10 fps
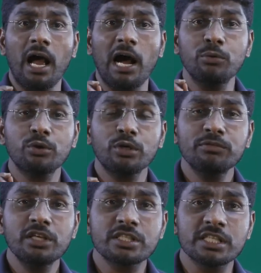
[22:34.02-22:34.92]
out
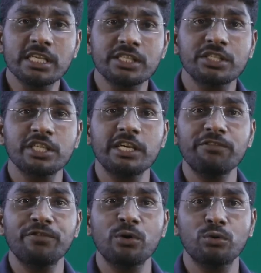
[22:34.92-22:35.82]
of the
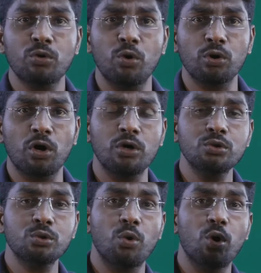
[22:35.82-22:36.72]
sixty-four
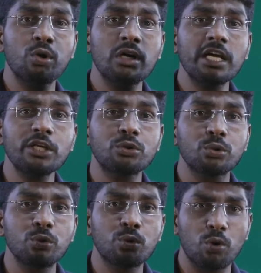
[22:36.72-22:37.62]
codons, only
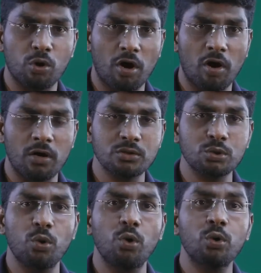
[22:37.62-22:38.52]
two
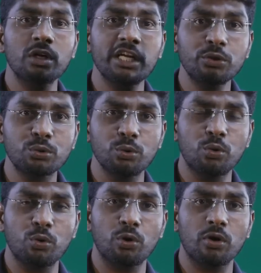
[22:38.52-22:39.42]
codons, only
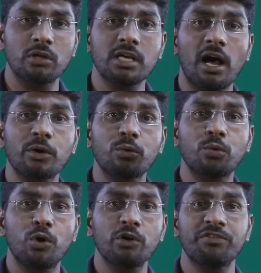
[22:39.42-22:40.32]
two codons are
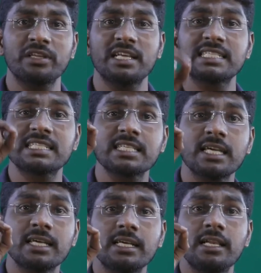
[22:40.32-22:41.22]
code for the
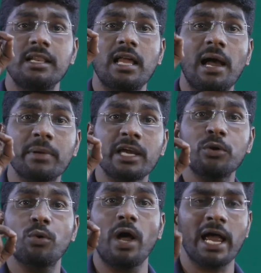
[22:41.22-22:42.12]
single
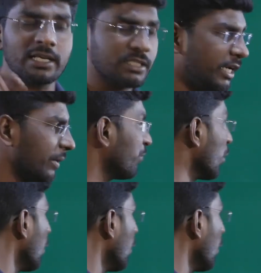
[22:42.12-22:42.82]
amino acid.